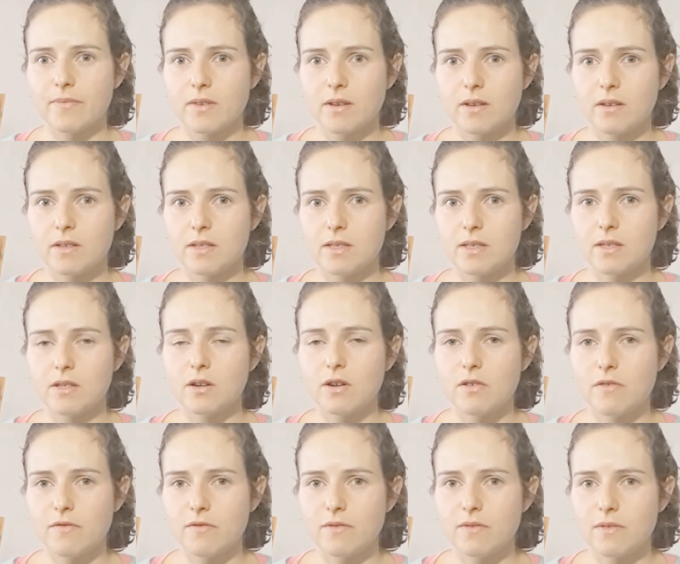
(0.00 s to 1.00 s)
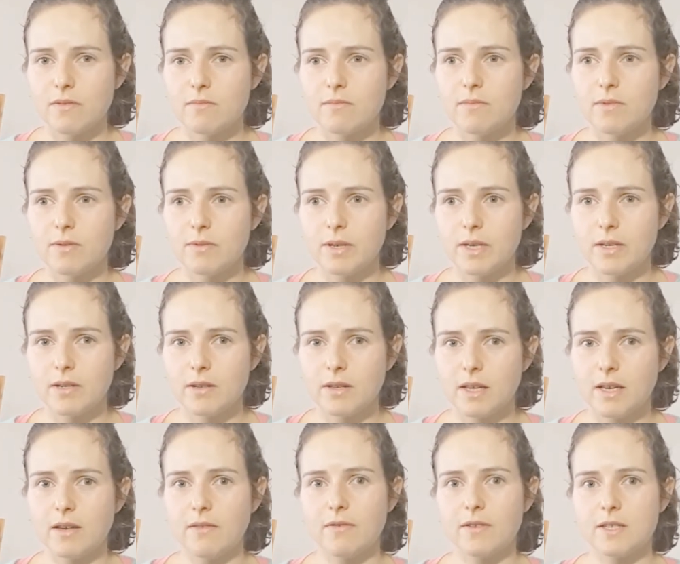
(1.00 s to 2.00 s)
is a lot of marine, like
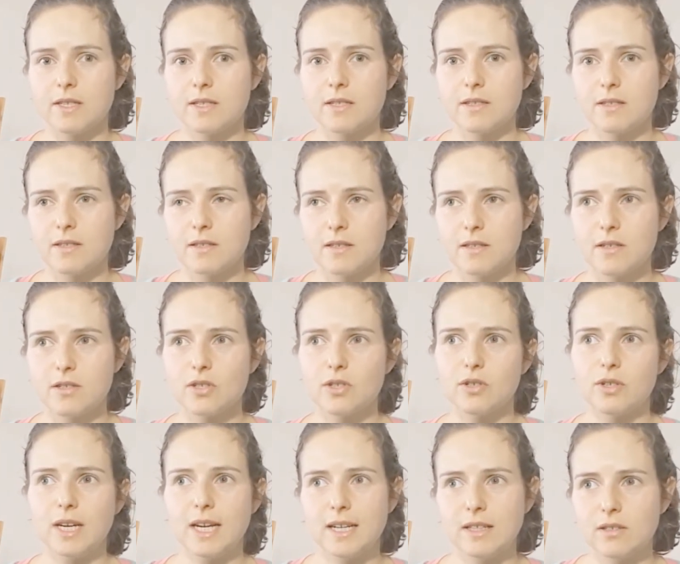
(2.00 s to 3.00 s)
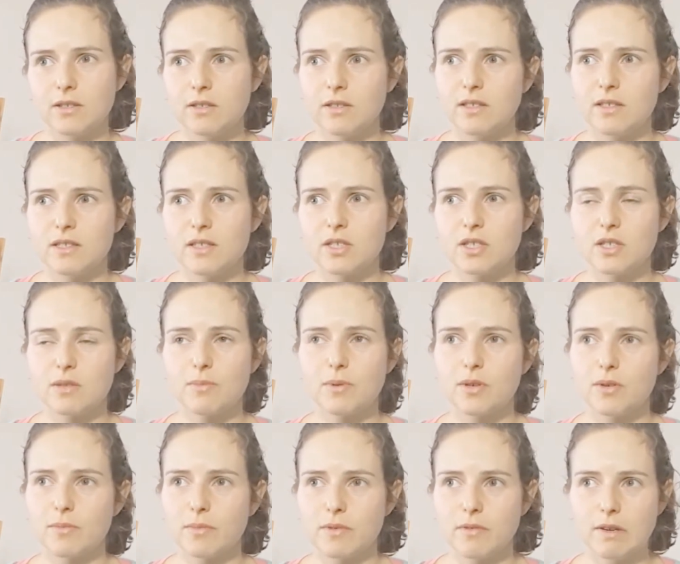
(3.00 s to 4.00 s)
if there's no nylon, then it's just pure
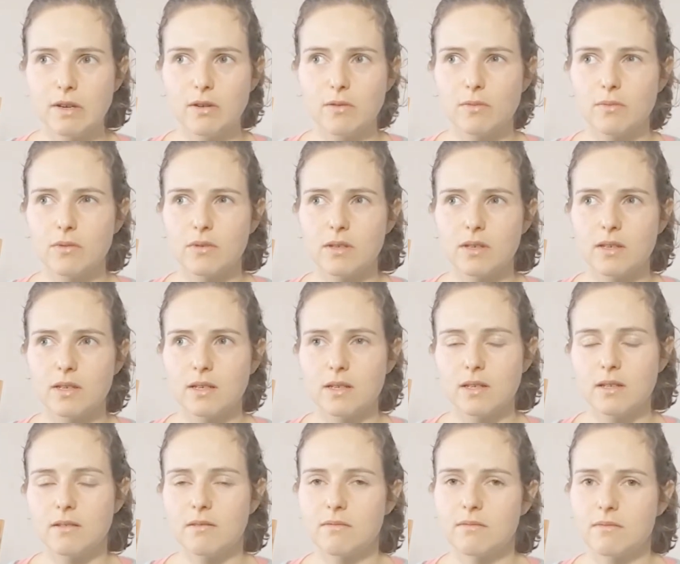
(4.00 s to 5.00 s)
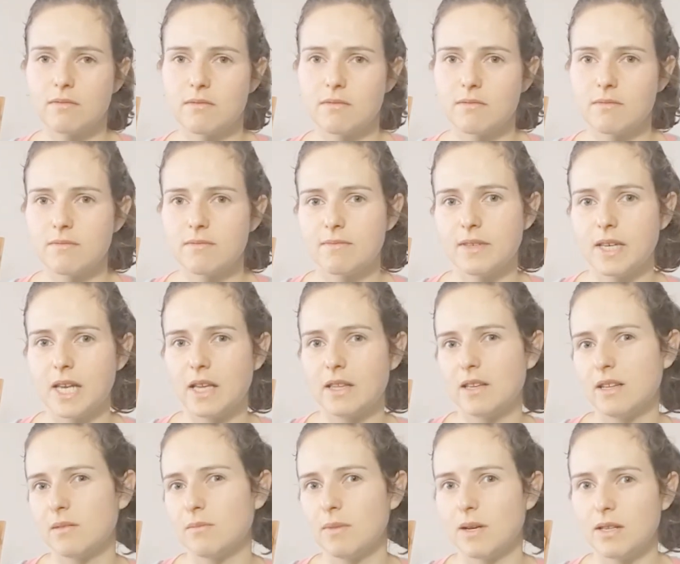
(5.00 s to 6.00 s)
merino wool, and then yeah,
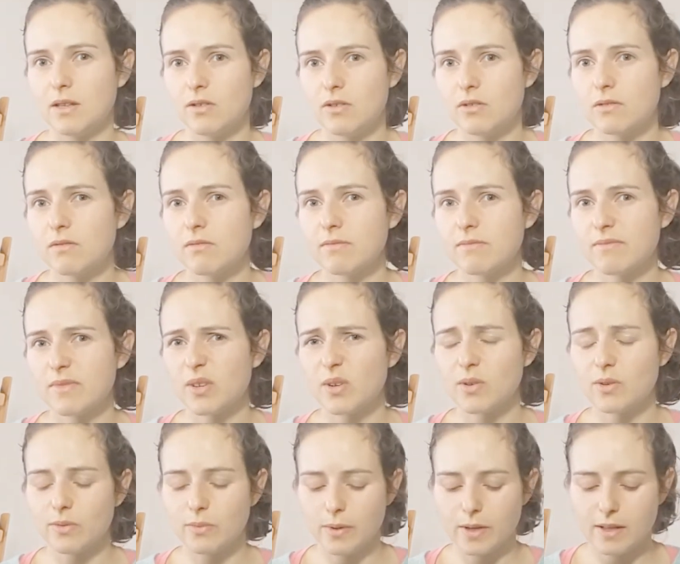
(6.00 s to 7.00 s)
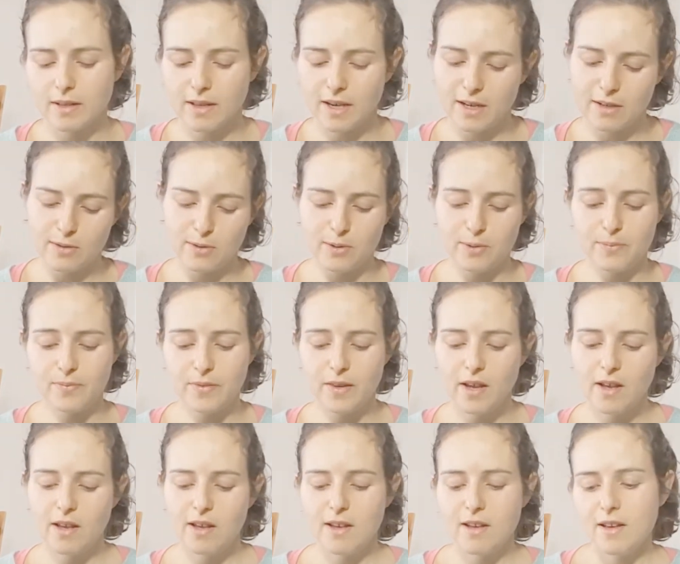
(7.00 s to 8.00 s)
that might not hold well. I don't know.
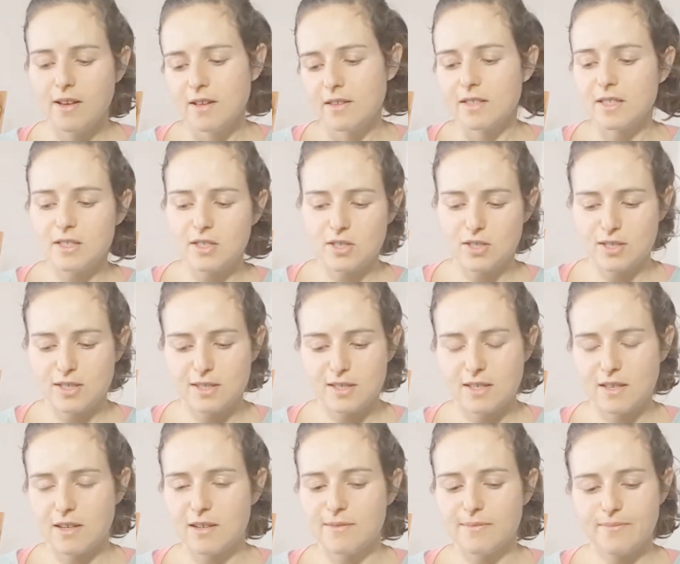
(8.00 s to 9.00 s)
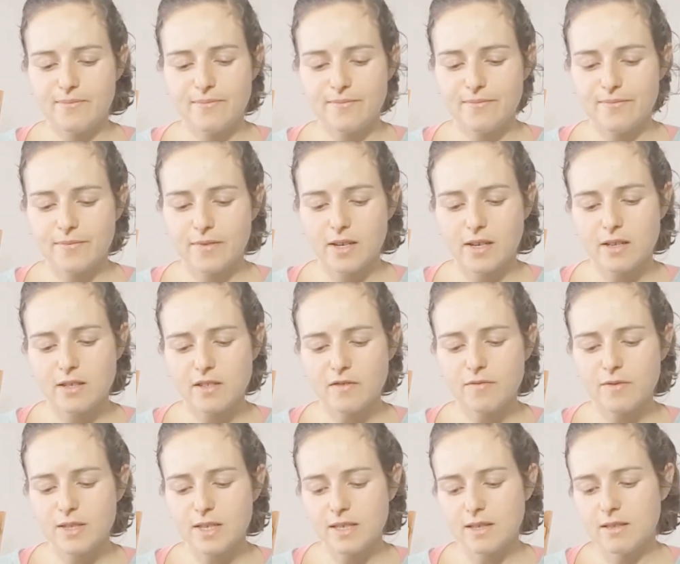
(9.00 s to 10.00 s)
That's just because I've
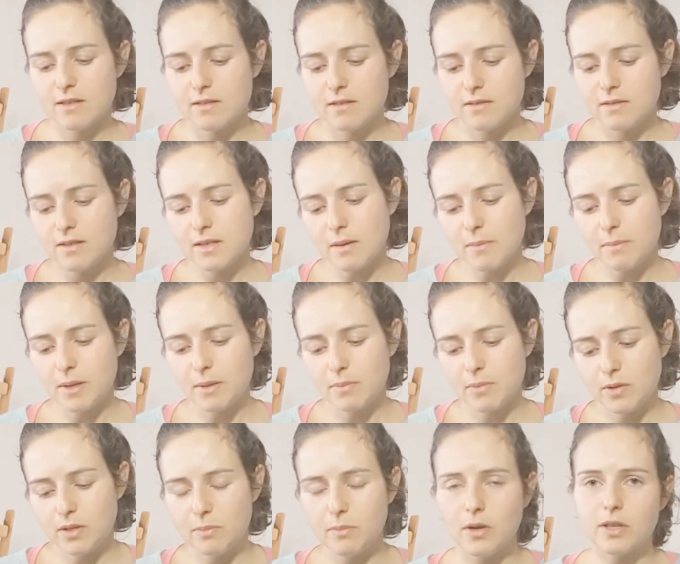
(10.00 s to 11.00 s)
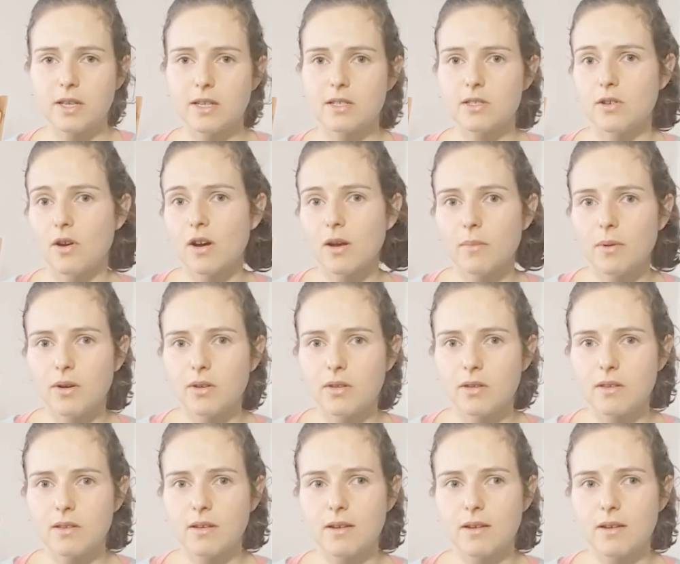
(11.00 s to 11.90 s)
seen some people in podcasts talk about